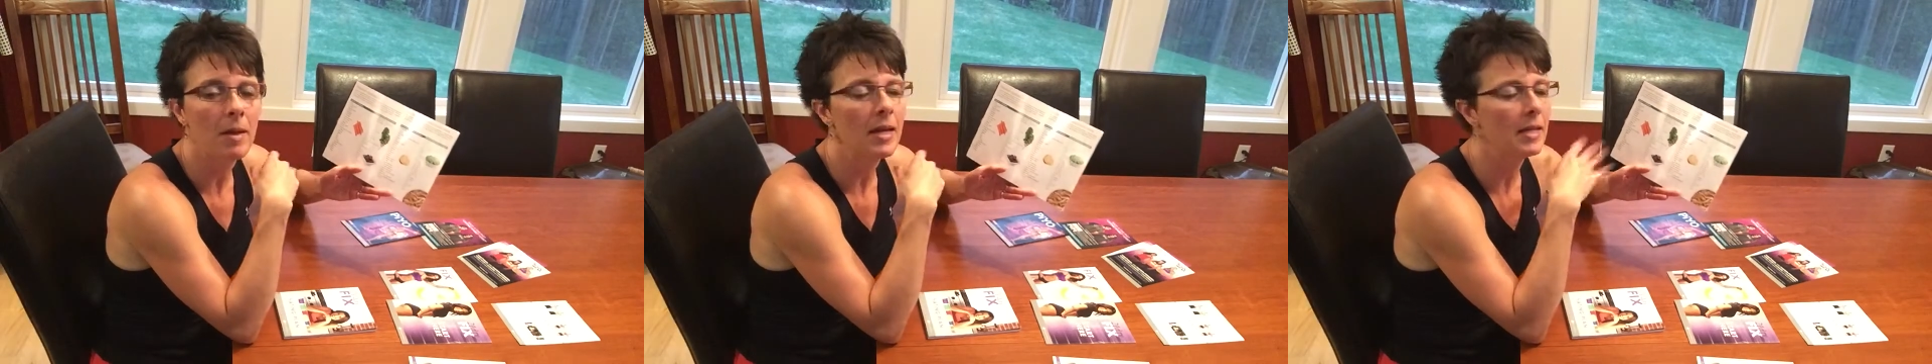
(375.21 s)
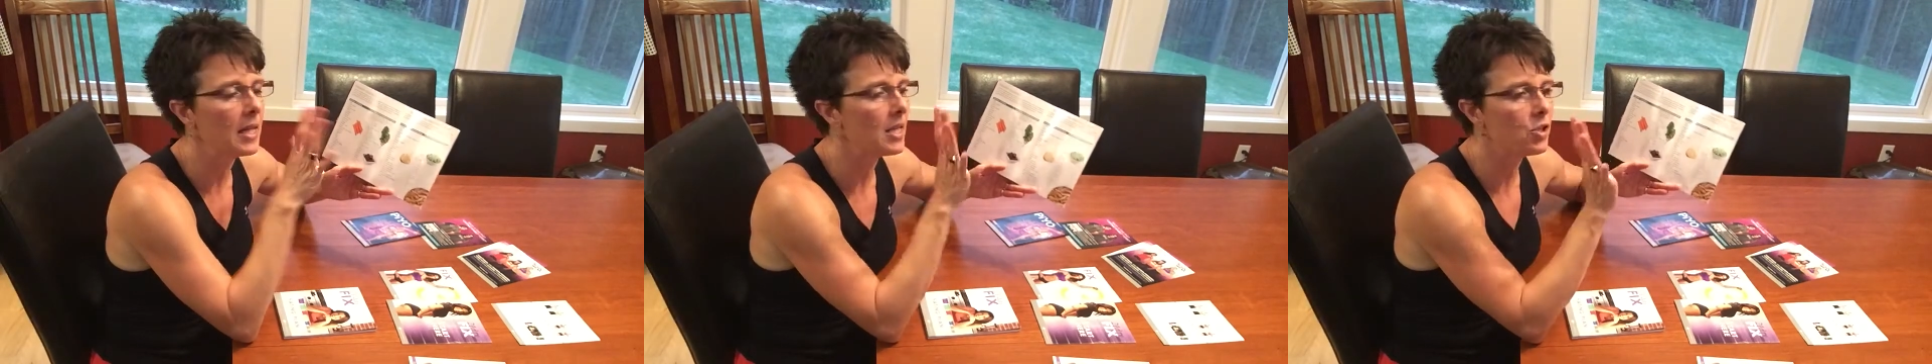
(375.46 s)

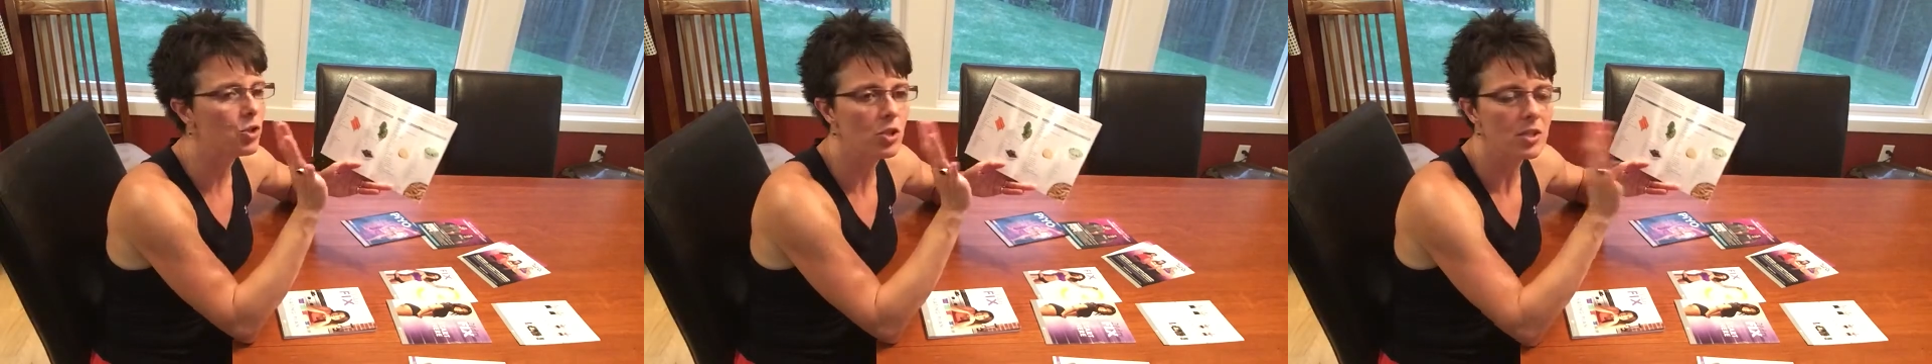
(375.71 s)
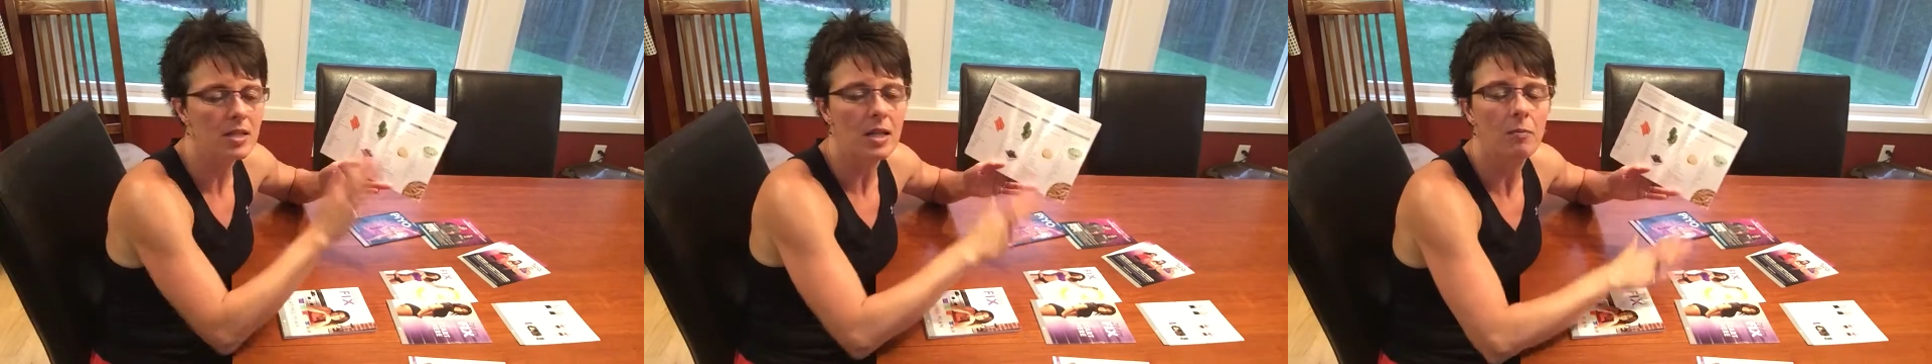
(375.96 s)
And it's
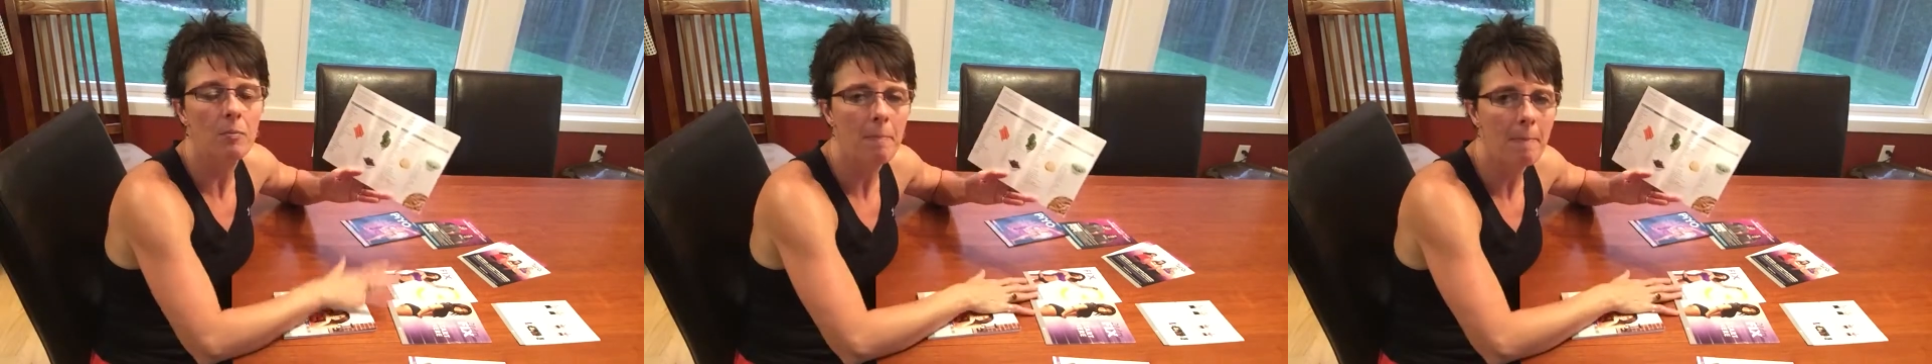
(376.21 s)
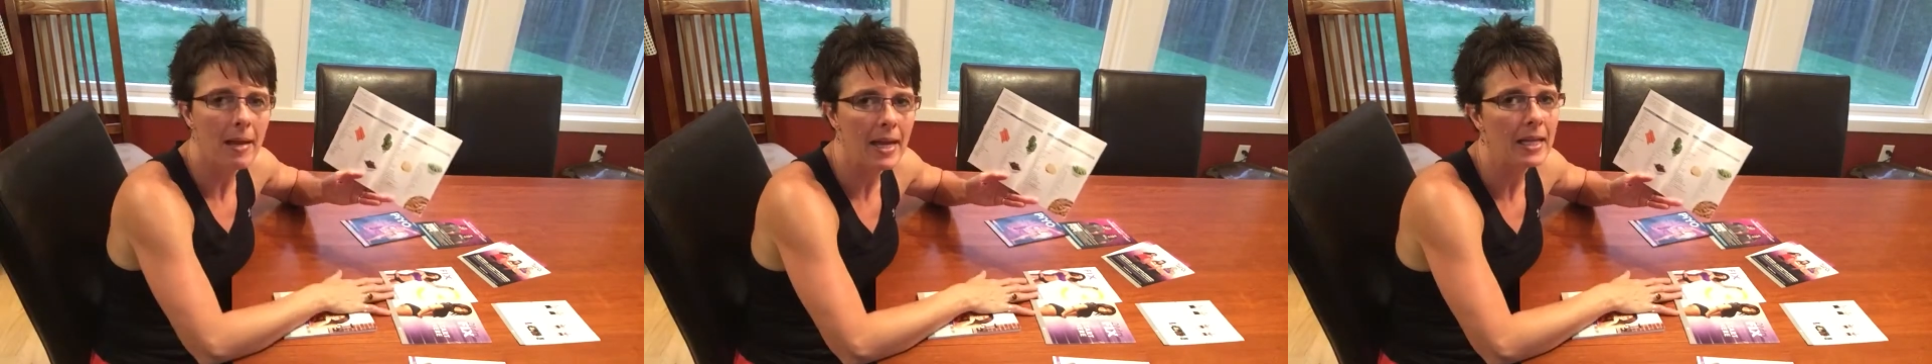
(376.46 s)
just
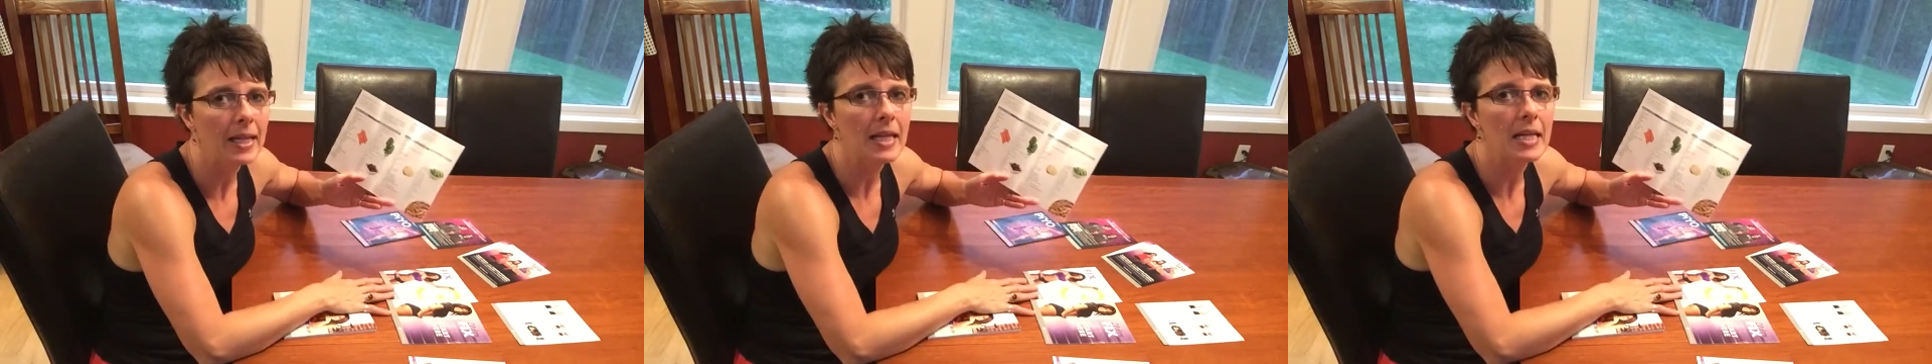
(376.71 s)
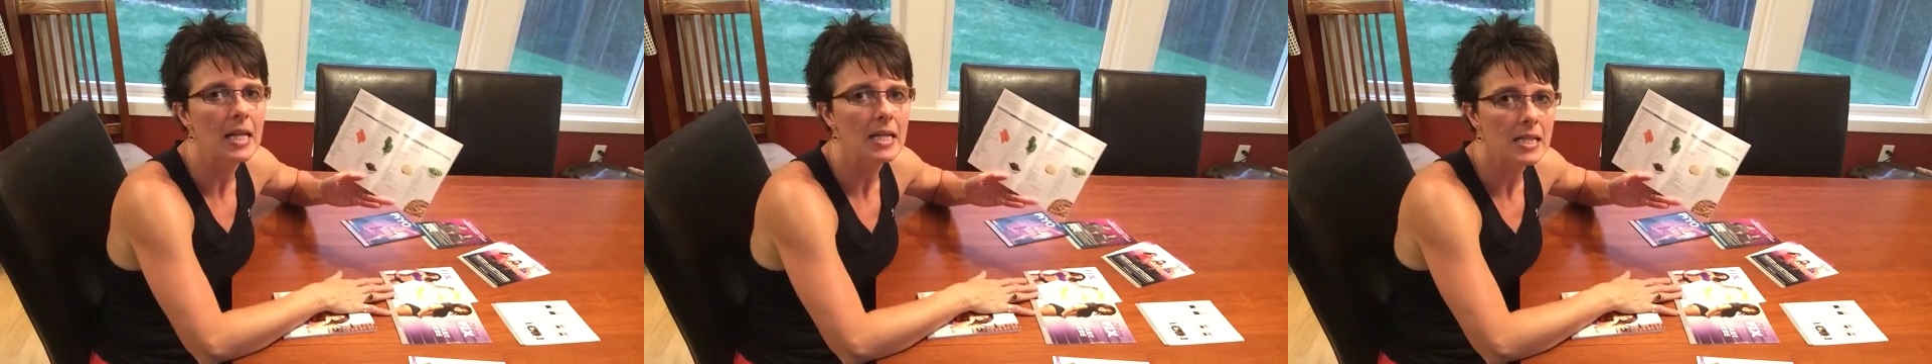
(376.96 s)
make
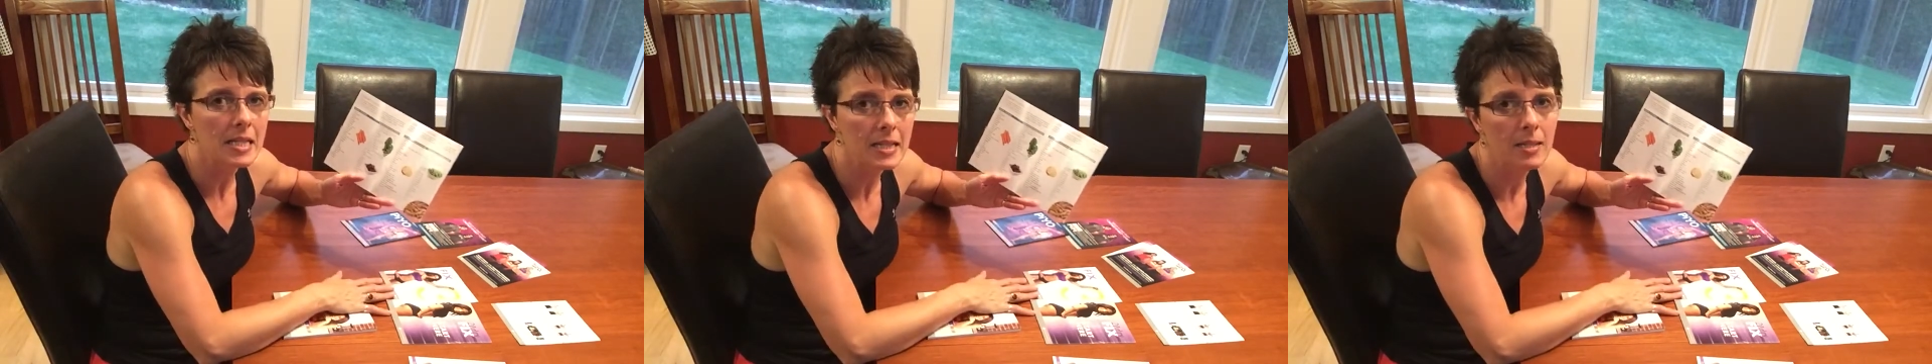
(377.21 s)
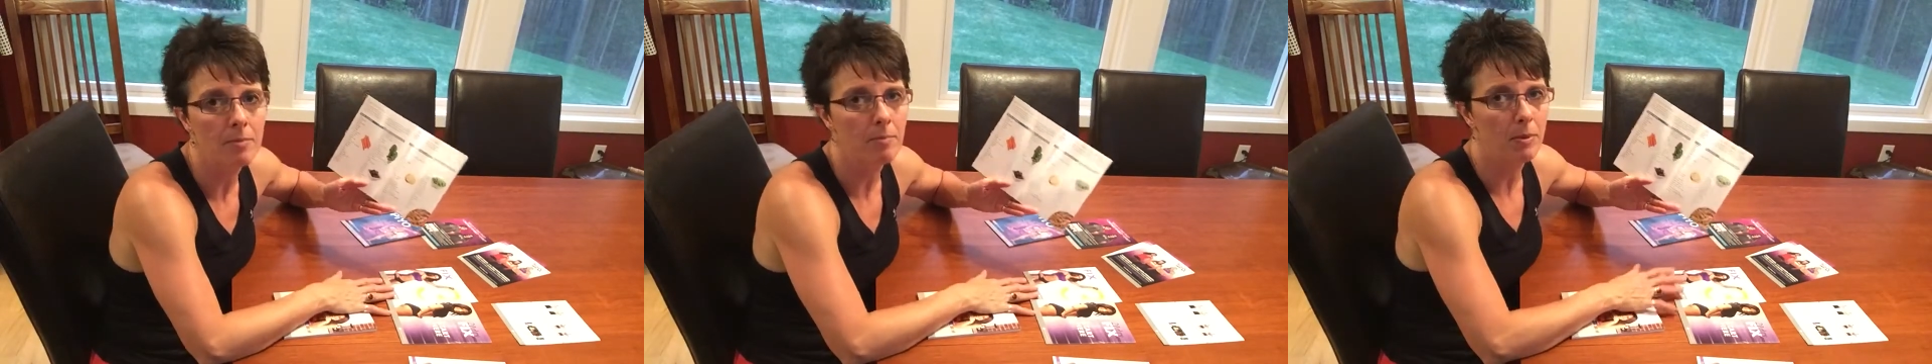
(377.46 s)
it
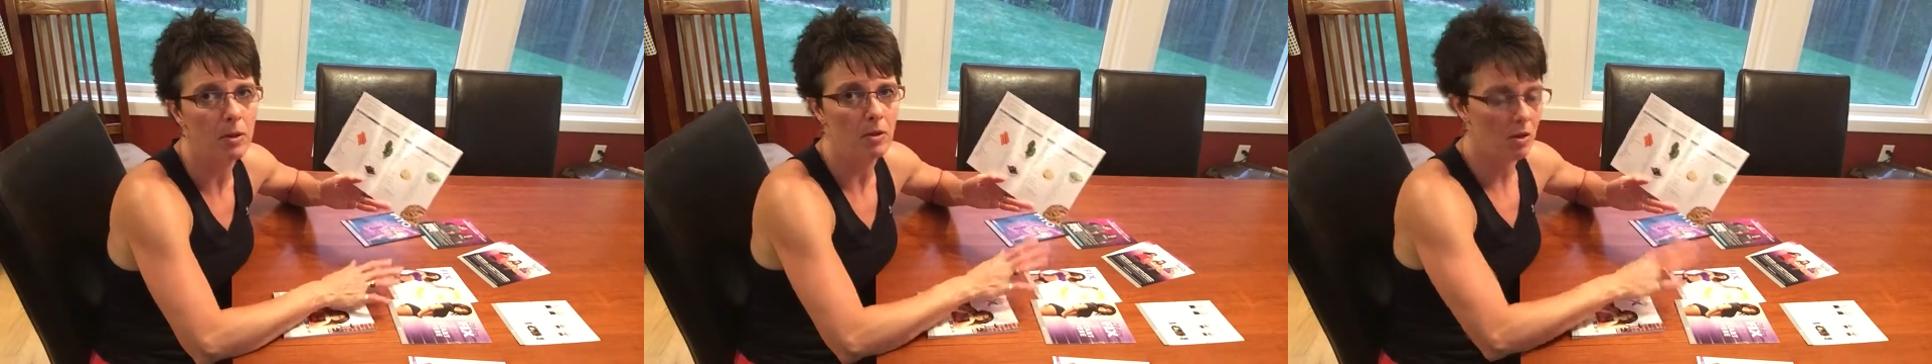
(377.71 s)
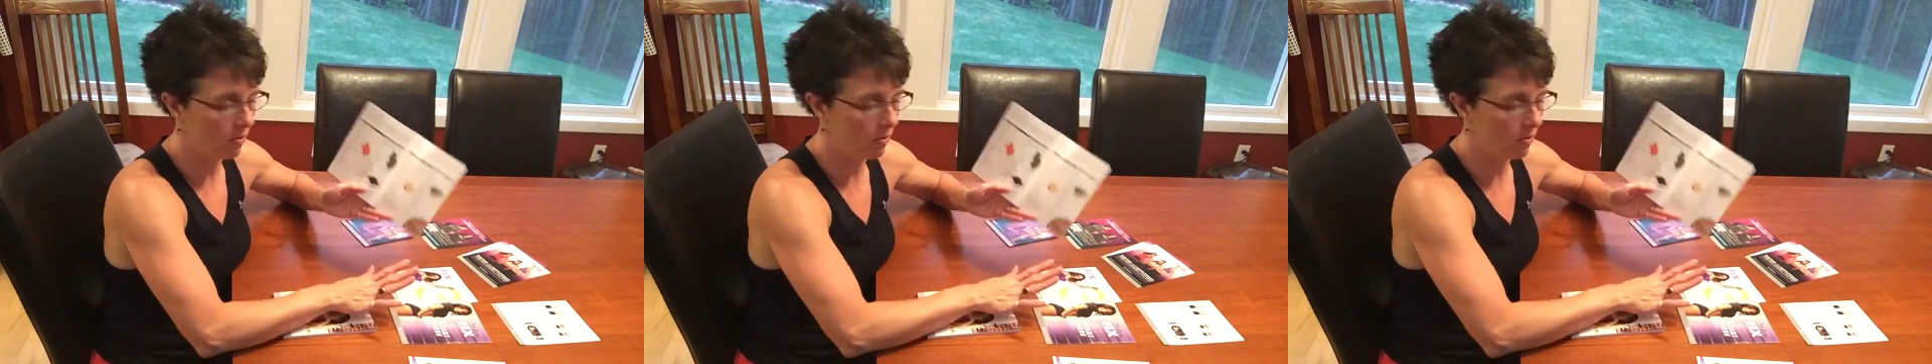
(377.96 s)
simple,